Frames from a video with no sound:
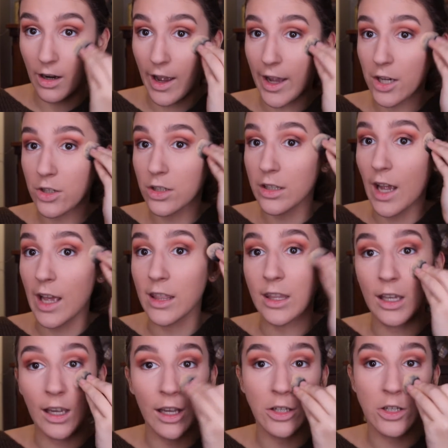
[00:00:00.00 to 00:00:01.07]
Actually, I
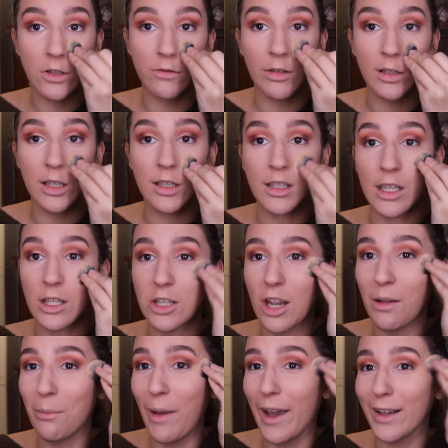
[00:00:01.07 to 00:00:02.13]
think I just went to
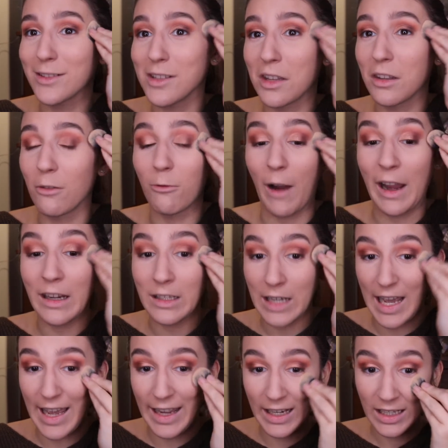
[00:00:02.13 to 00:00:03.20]
TJ Maxx on the right
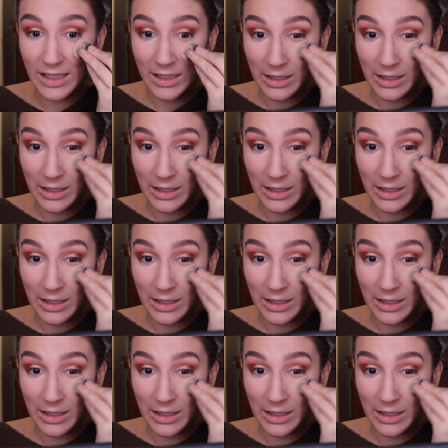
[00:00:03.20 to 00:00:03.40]
day,